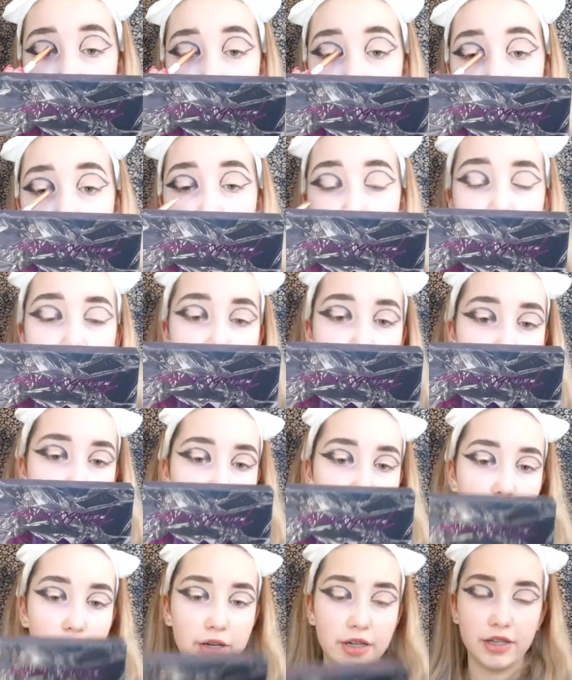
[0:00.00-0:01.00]
is the kind of
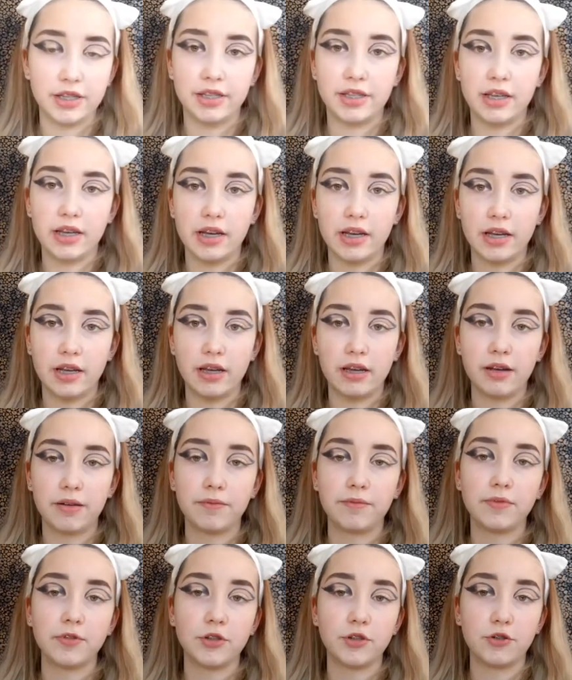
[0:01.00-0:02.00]
eye when you say
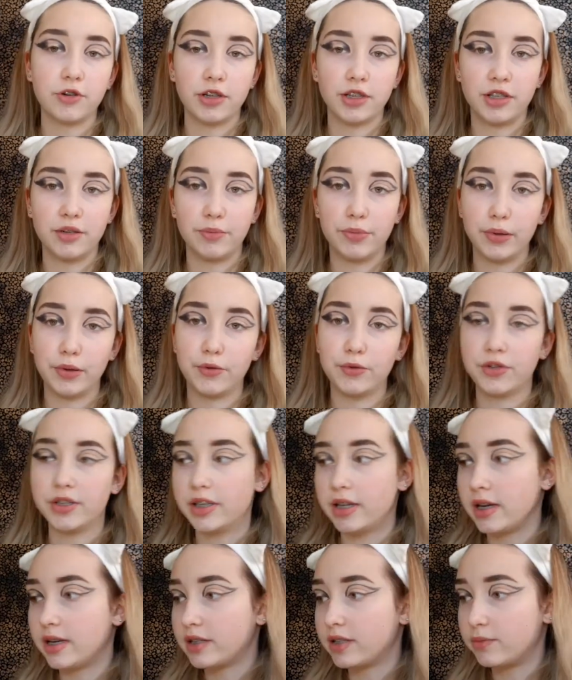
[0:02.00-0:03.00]
trust the
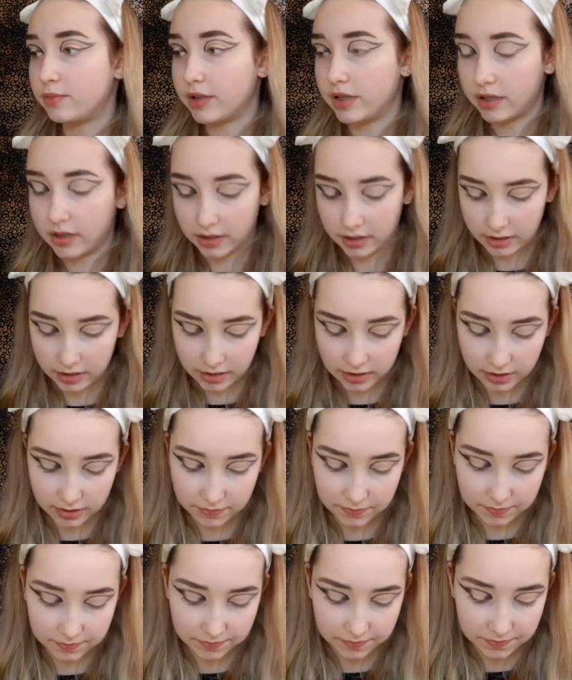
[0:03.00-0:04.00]
process, because
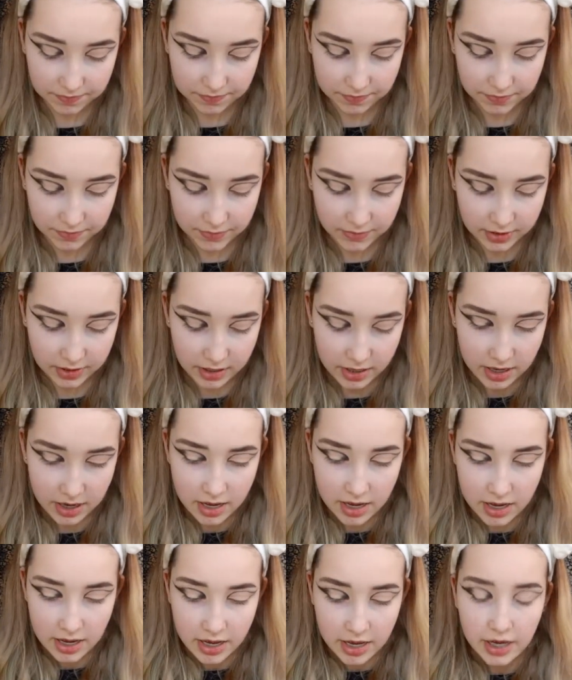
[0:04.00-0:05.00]

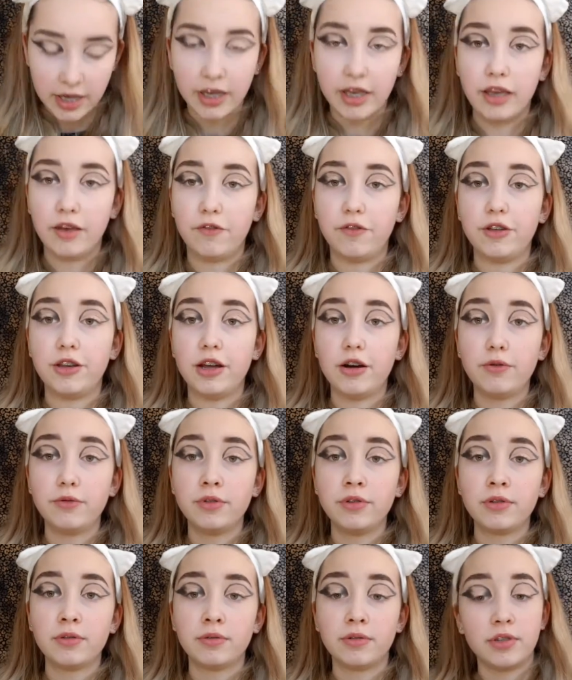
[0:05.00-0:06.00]
if you
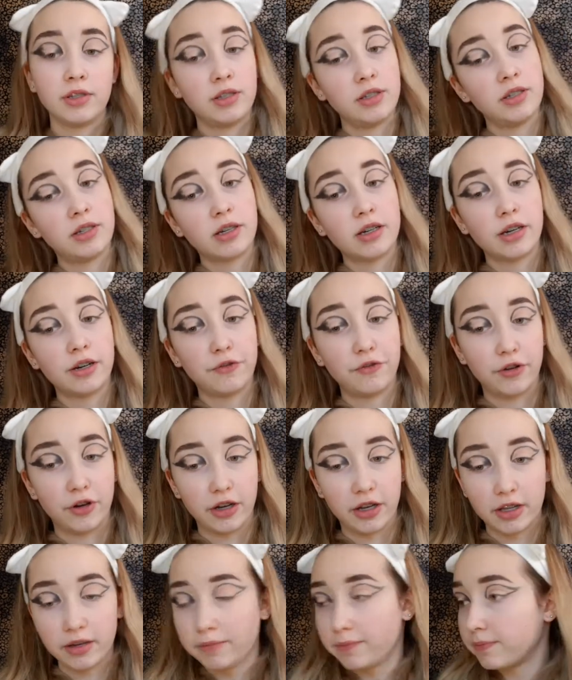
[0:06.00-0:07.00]
don't, you're gonna
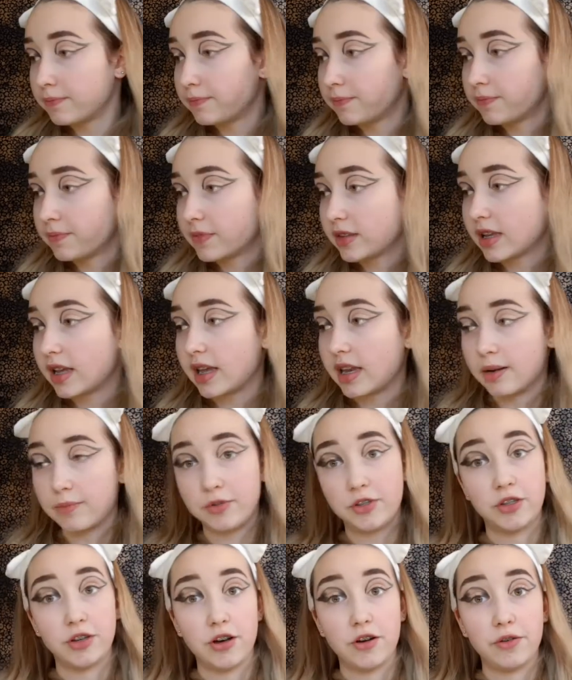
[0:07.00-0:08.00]
fuck it. And I'm
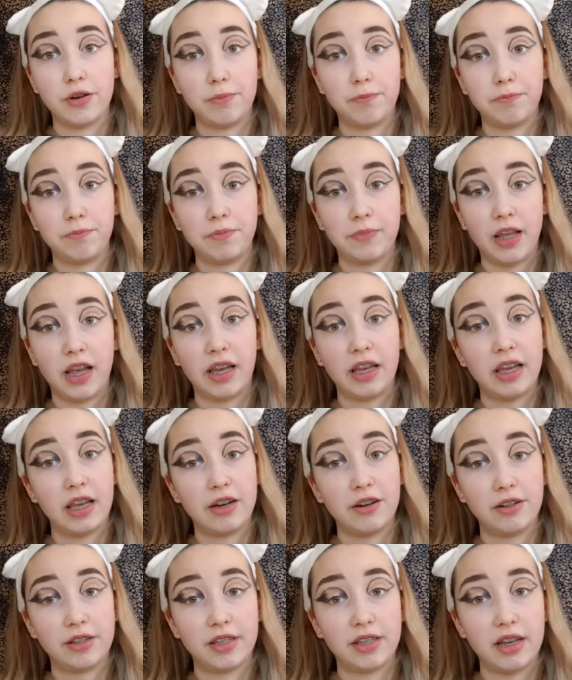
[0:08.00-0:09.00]
sorry, I
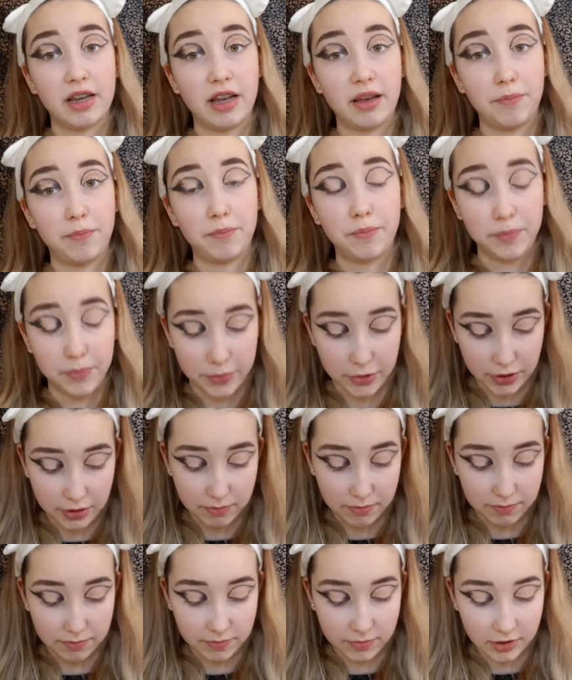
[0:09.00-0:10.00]
cannot say it,
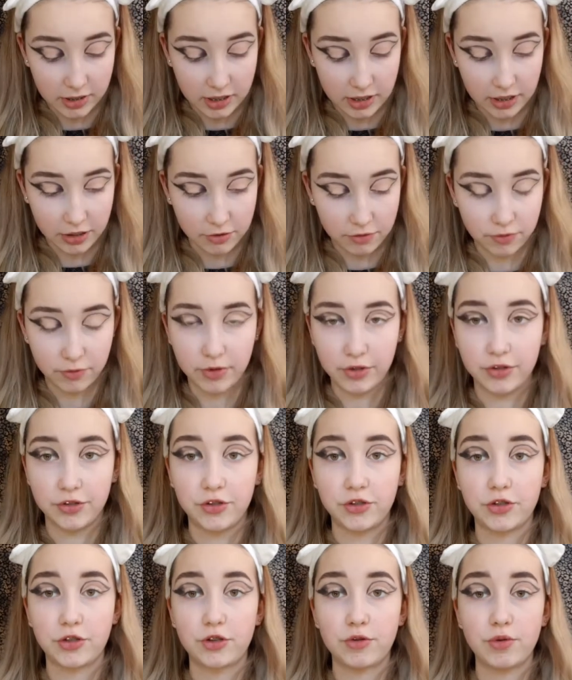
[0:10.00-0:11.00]
but then you will
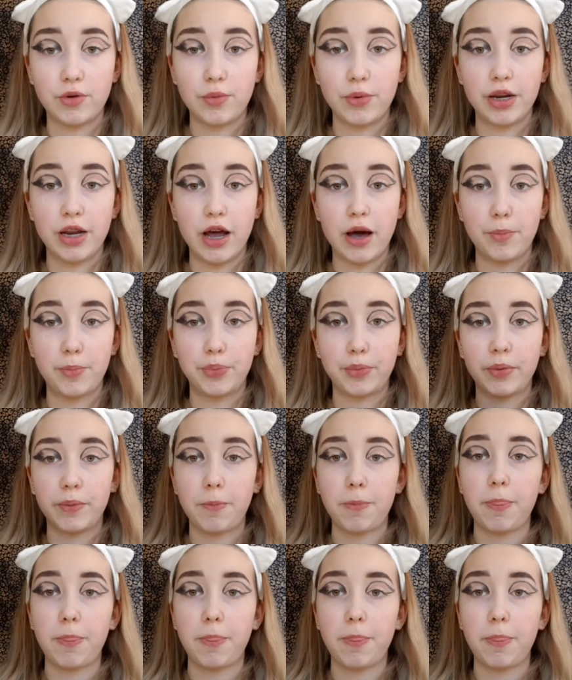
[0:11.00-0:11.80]
screw it up.